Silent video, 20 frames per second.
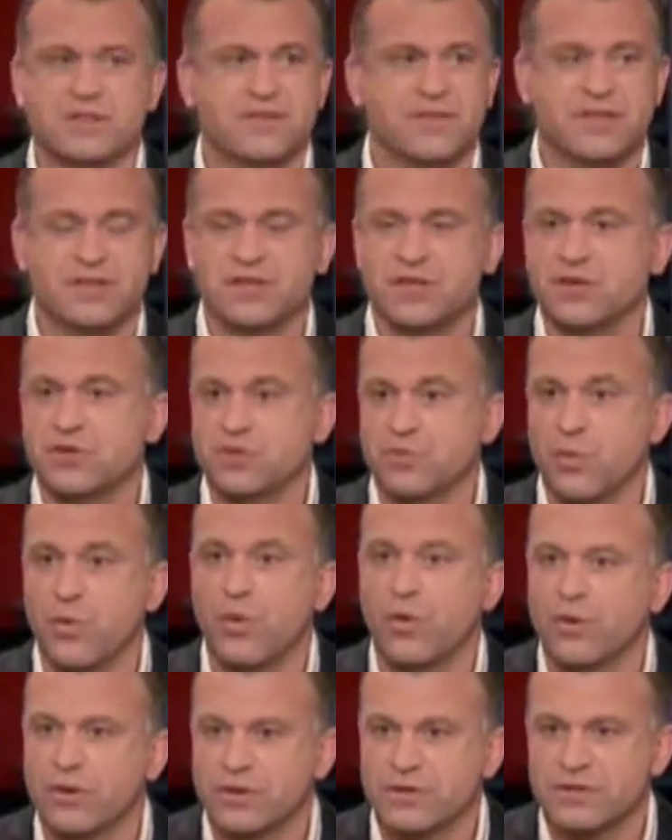of these huge
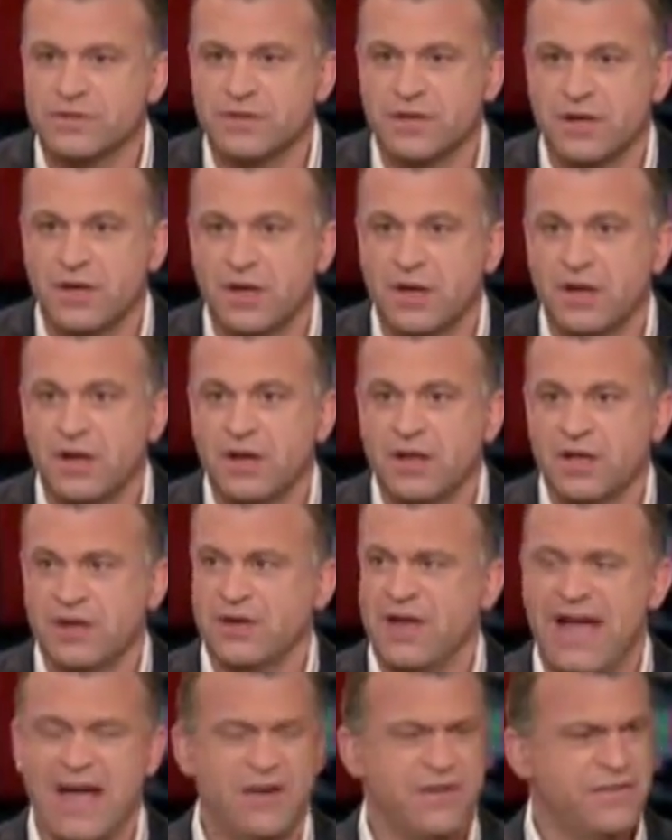wars.
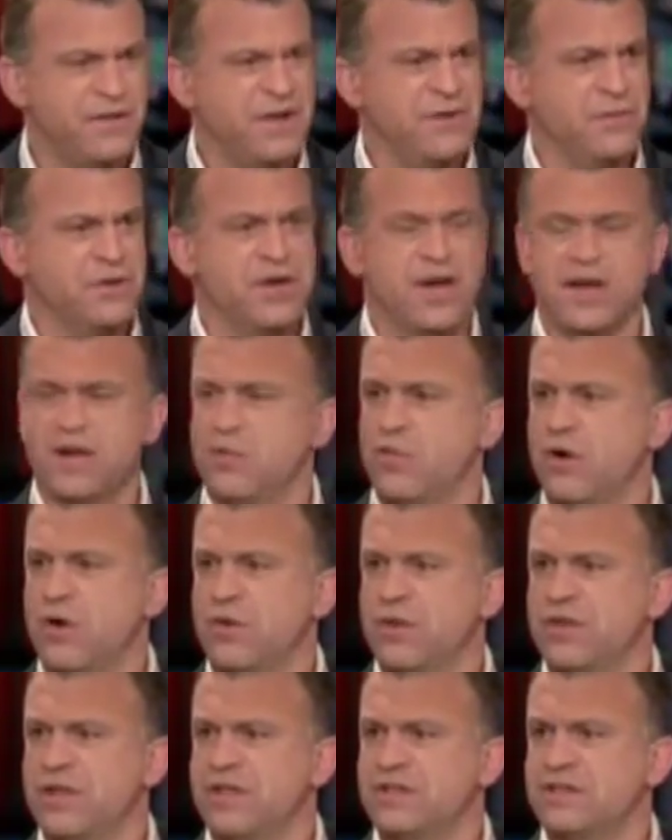If we're not at war
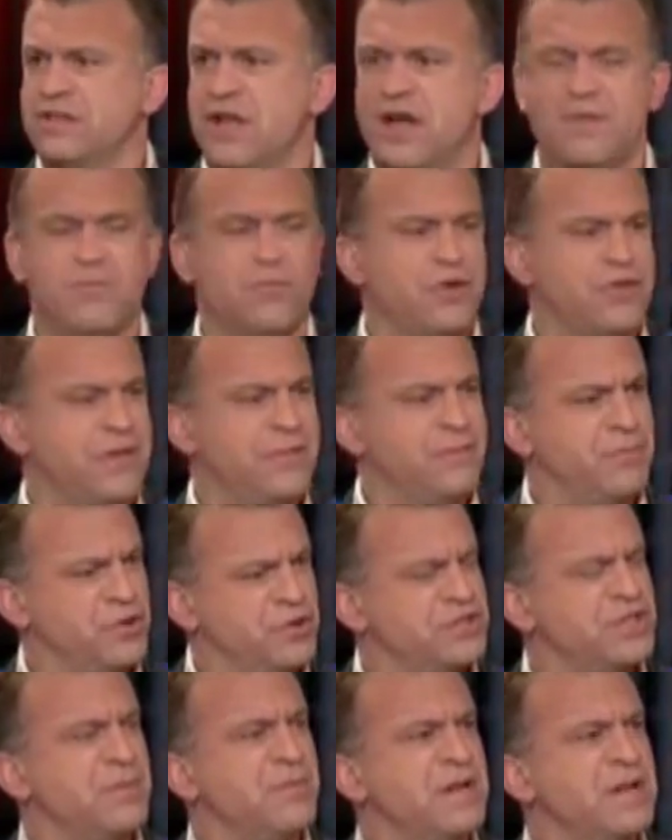with Islam, well then
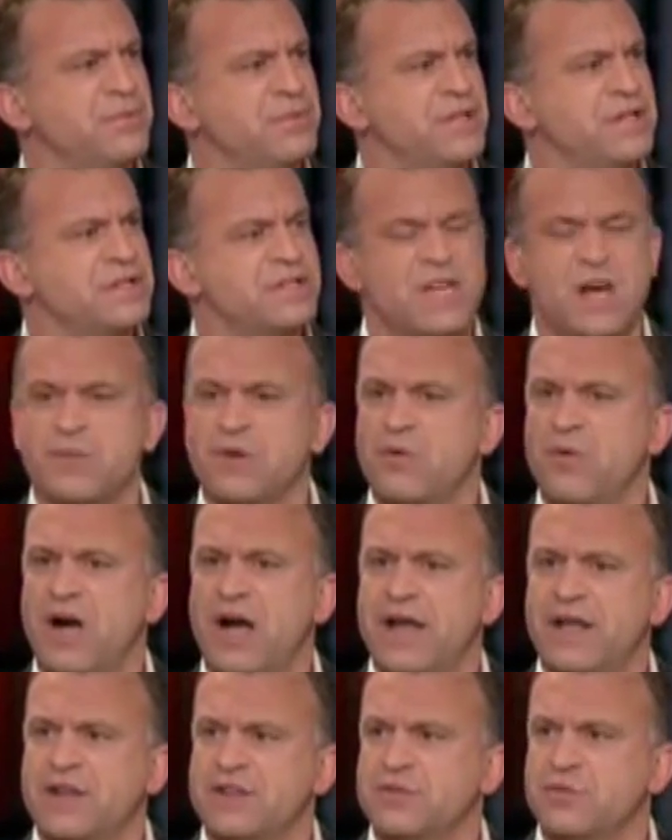would somebody please tell me
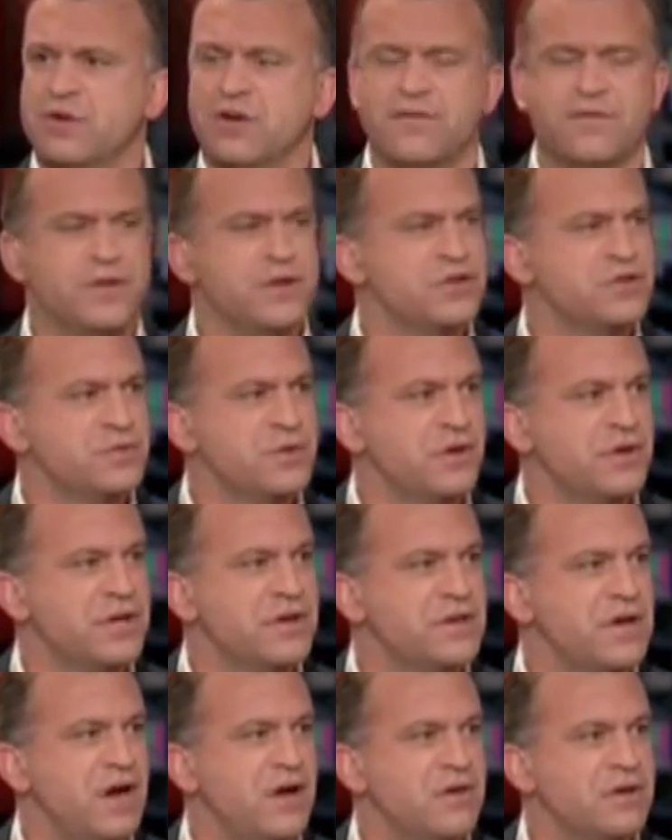why it is we're a few $1
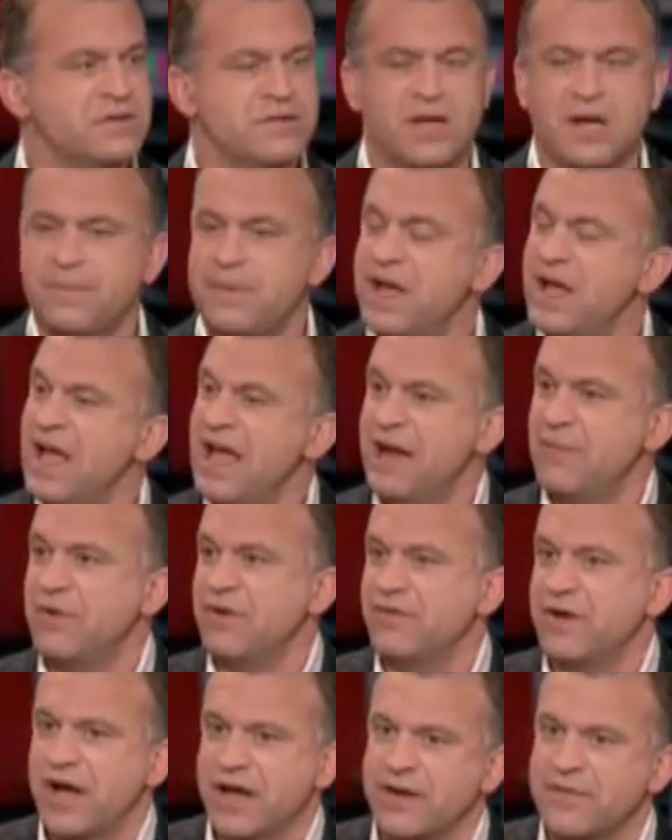trillion up and
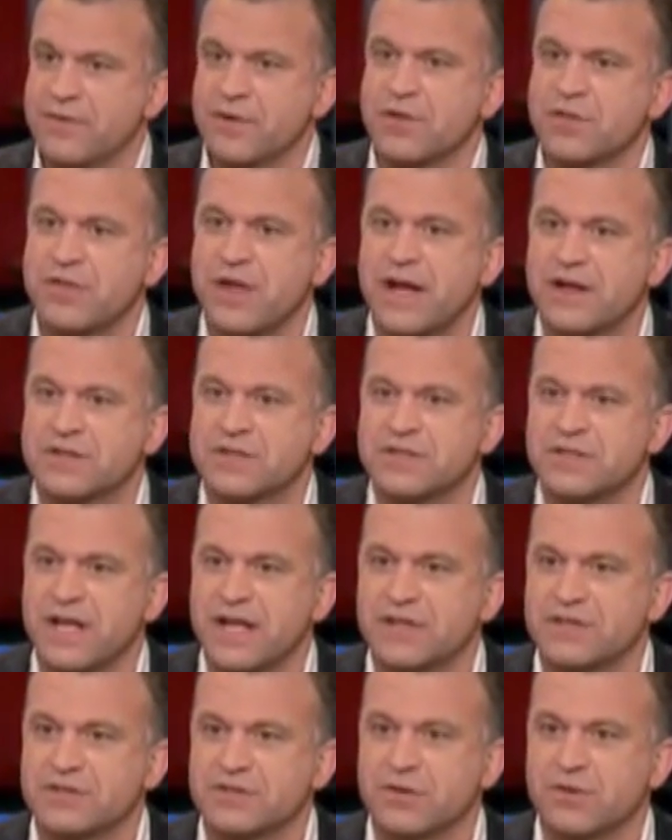we've got a few thousand
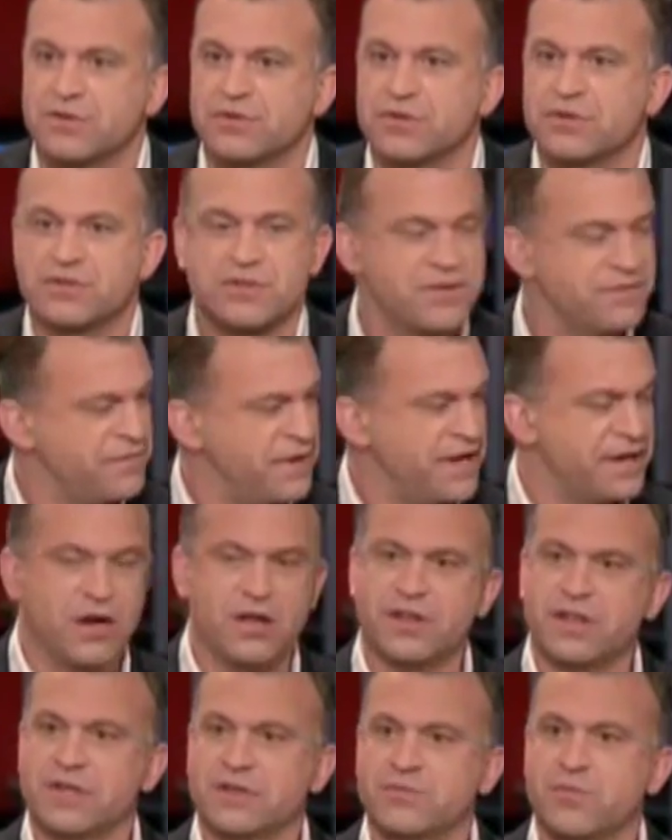dead soldiers to fight
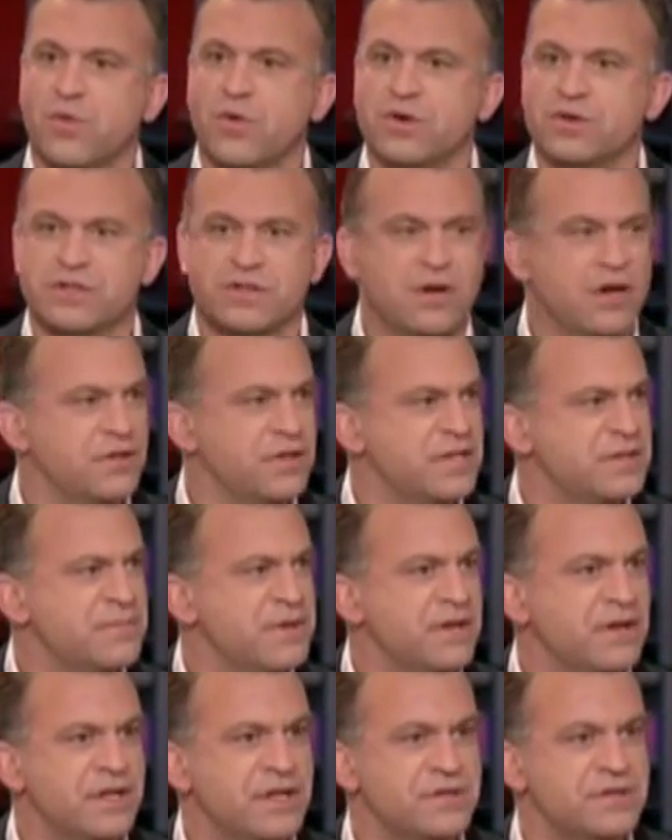all these wars in all these
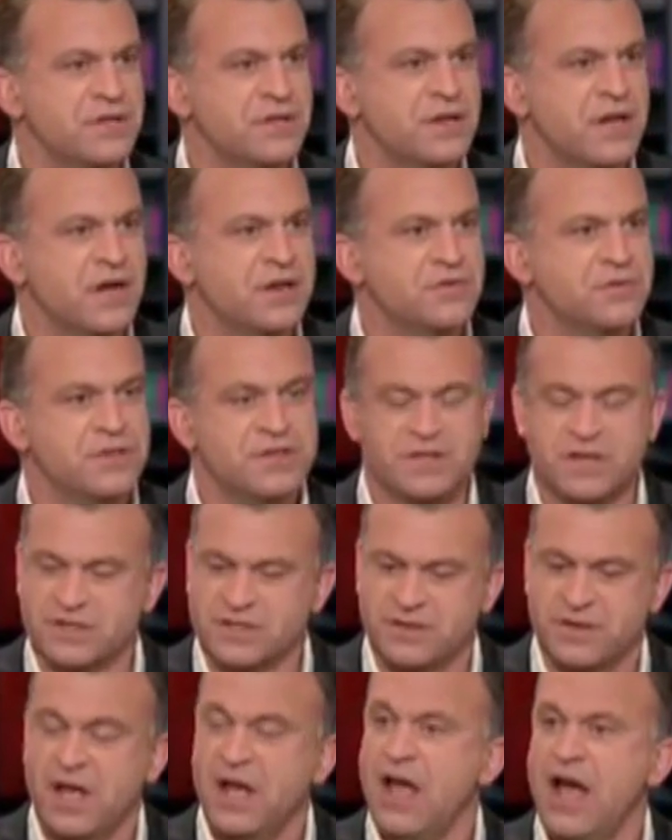Middle Eastern countries?
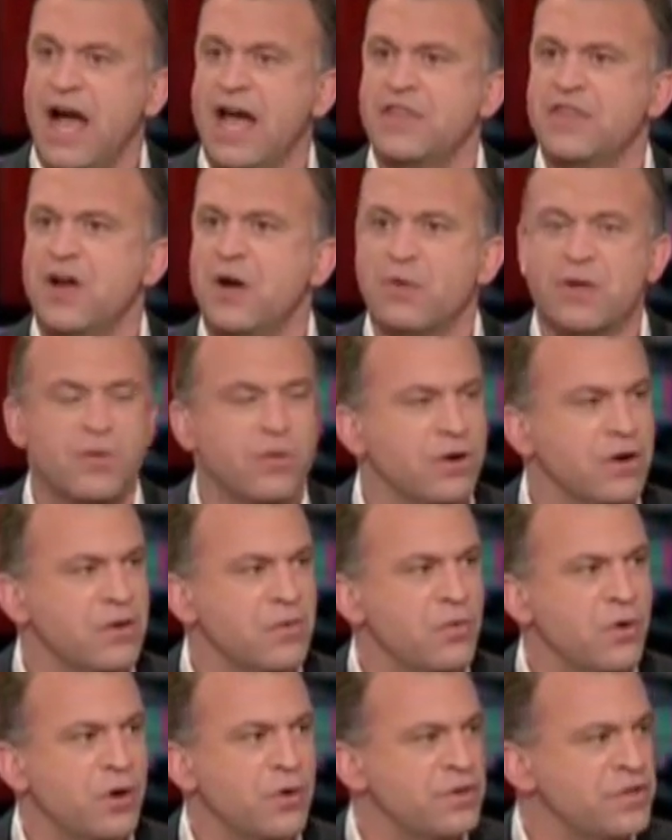Because I thought we were
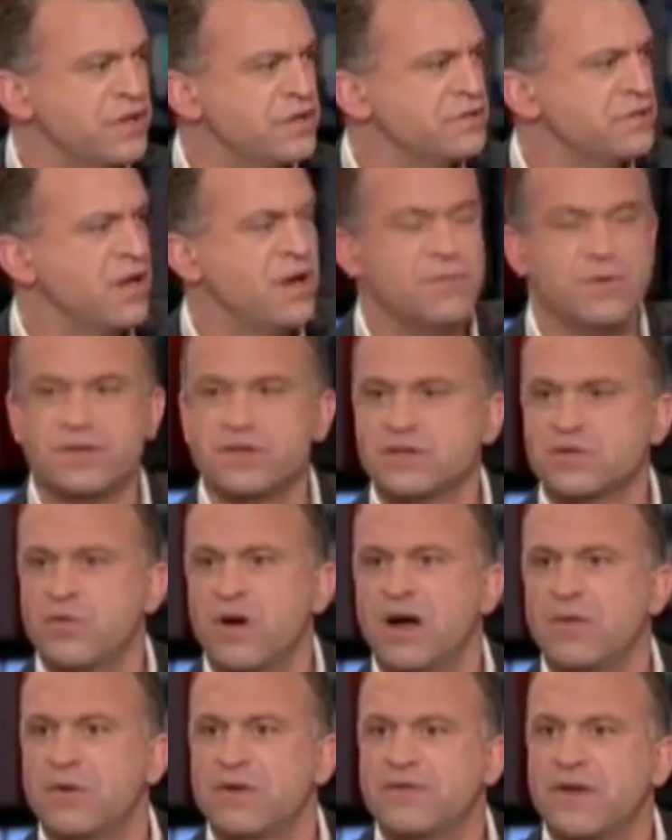at war with Islam, which is
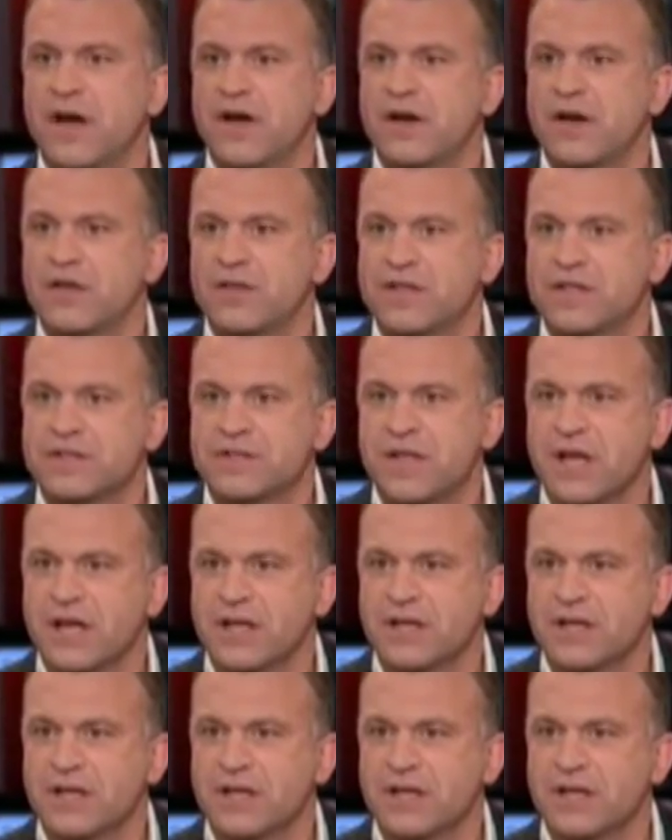why we've got all these